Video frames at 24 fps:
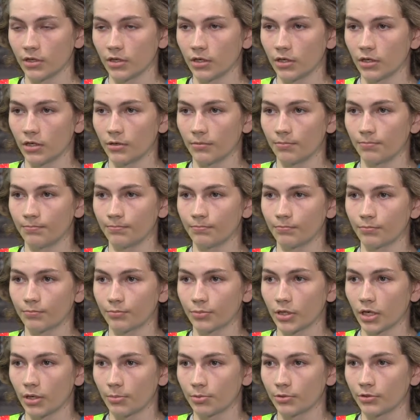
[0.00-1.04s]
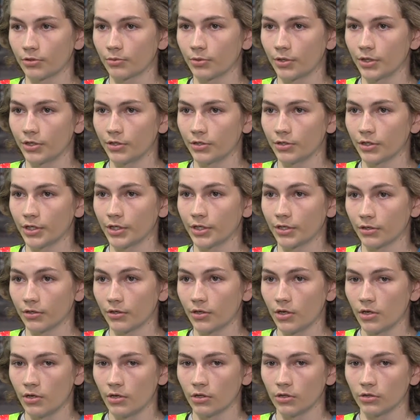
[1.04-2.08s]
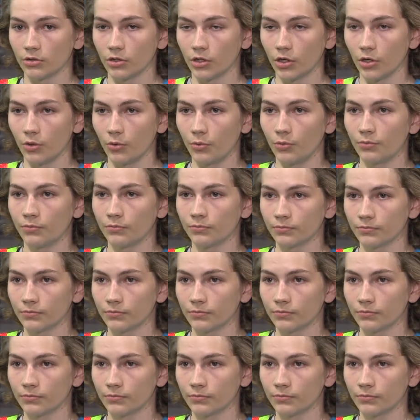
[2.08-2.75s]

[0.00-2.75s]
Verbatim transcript: uh, proper way to like load